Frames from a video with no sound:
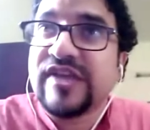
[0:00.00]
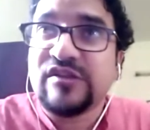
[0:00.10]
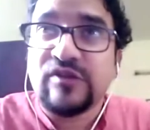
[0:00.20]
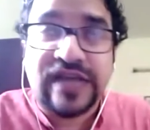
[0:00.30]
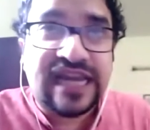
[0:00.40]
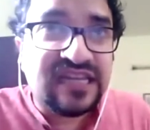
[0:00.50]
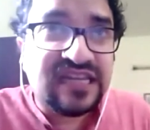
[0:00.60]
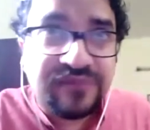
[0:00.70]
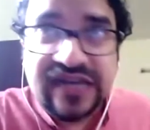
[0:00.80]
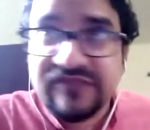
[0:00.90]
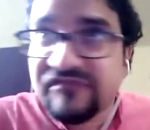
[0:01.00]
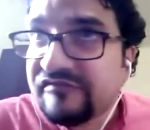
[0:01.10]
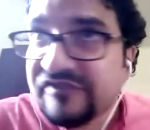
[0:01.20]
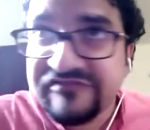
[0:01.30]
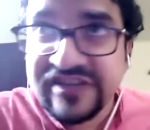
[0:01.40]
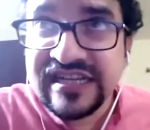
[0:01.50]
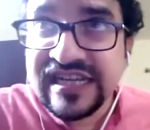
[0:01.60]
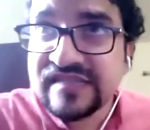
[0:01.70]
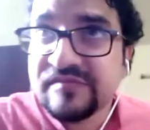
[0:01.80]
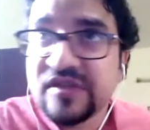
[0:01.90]
are getting paid for 15
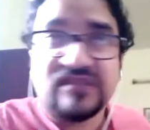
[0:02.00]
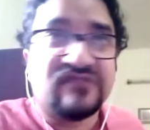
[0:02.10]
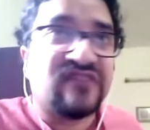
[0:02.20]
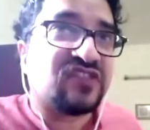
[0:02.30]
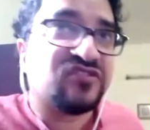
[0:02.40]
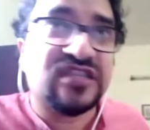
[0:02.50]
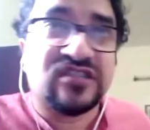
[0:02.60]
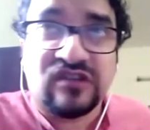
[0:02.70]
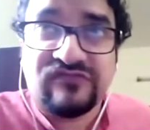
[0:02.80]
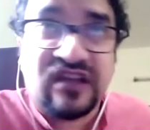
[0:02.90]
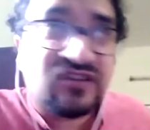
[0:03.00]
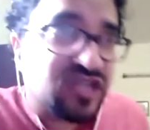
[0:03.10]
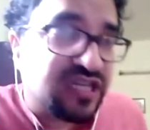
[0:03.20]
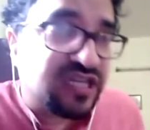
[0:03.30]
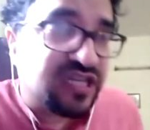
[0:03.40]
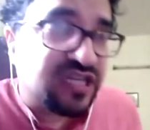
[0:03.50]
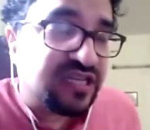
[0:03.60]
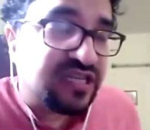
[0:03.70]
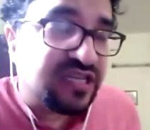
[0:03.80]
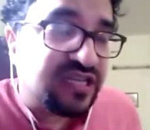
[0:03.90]
days because the factory is not functioning
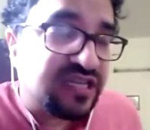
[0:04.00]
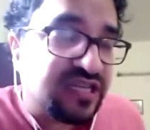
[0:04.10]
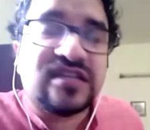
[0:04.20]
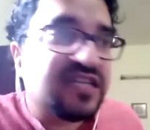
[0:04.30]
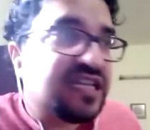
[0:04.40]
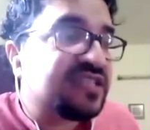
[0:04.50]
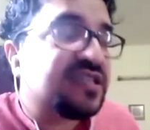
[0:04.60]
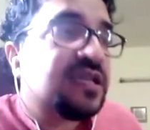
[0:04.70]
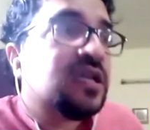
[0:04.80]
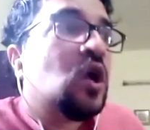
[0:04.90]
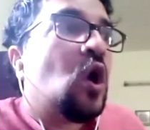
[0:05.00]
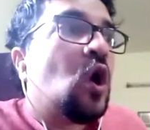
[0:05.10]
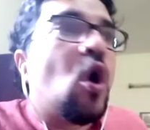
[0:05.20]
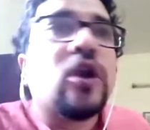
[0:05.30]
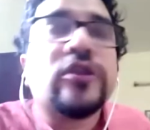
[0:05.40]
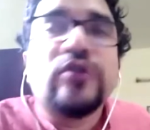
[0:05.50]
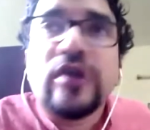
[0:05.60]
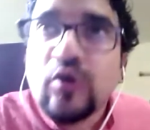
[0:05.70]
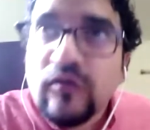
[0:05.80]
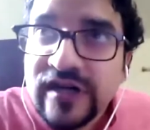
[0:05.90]
for 30 days, or
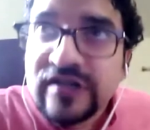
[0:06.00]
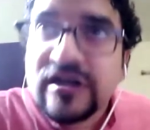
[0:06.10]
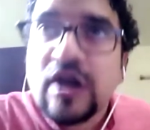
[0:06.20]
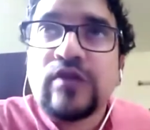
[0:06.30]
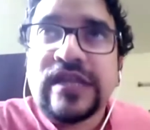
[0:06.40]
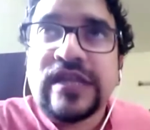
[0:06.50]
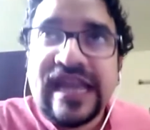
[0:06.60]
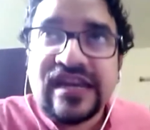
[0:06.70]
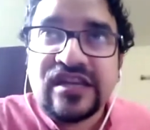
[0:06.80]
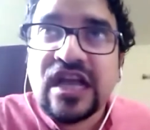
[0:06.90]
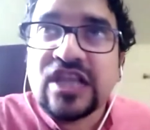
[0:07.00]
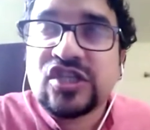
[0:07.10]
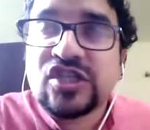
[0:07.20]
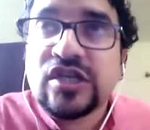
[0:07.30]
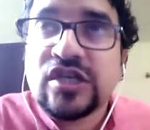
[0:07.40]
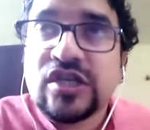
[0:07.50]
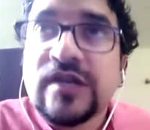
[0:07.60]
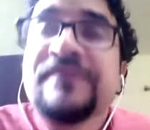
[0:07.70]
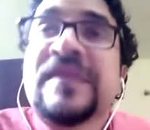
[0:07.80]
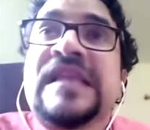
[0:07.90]
you are overcrowding agriculture.
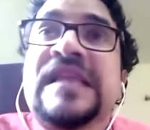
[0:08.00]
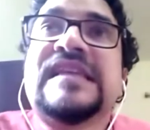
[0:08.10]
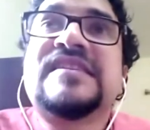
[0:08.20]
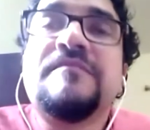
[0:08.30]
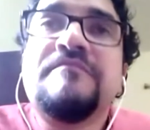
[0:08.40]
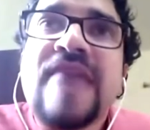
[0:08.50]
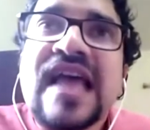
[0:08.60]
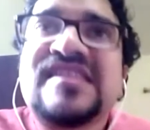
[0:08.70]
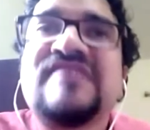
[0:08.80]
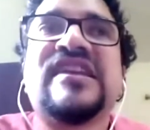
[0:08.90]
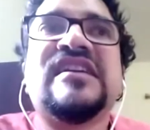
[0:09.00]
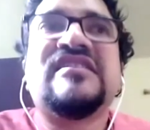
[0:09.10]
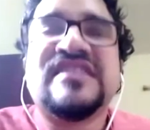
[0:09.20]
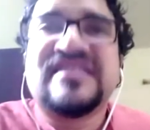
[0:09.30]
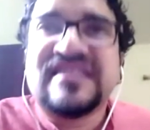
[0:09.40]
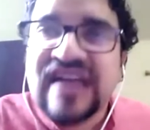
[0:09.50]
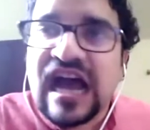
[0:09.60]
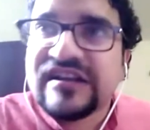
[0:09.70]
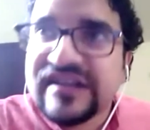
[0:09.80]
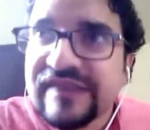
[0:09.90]
There's a massive increase in
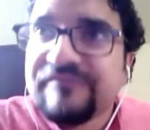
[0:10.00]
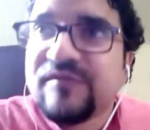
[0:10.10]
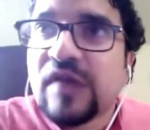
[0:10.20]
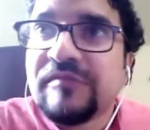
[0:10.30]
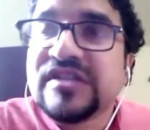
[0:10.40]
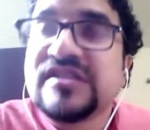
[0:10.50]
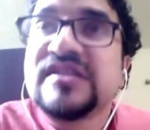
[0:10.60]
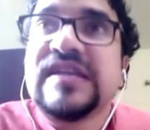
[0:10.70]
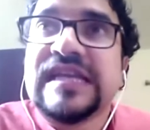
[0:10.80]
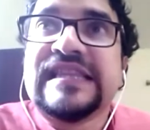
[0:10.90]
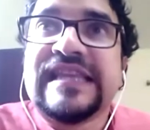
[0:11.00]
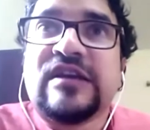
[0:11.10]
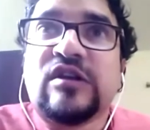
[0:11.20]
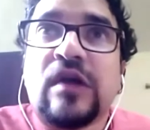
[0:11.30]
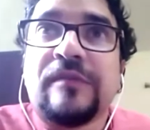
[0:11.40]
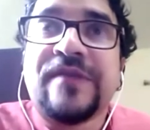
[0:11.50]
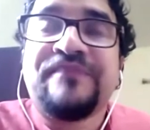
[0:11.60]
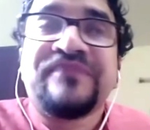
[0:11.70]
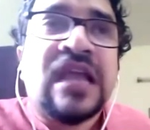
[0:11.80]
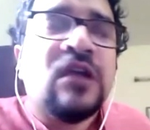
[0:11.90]
underemployment in the economy.
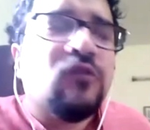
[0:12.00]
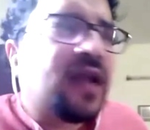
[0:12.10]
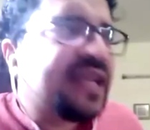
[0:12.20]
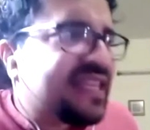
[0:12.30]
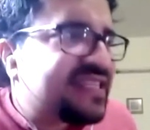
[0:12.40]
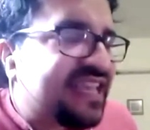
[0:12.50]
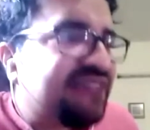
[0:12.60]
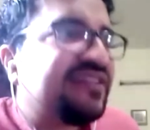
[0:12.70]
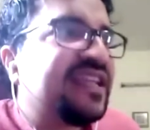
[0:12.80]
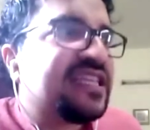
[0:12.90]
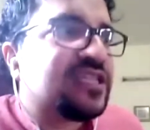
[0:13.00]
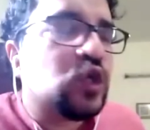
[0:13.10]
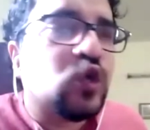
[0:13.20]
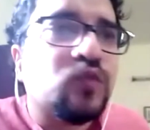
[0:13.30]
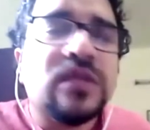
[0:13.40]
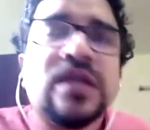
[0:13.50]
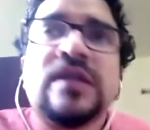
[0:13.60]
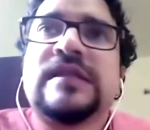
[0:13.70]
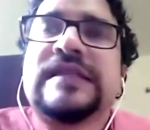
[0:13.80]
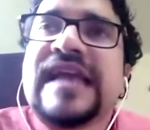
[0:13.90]
One can safely assume
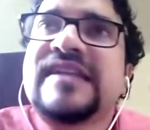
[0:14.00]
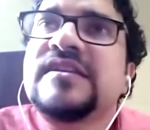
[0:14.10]
that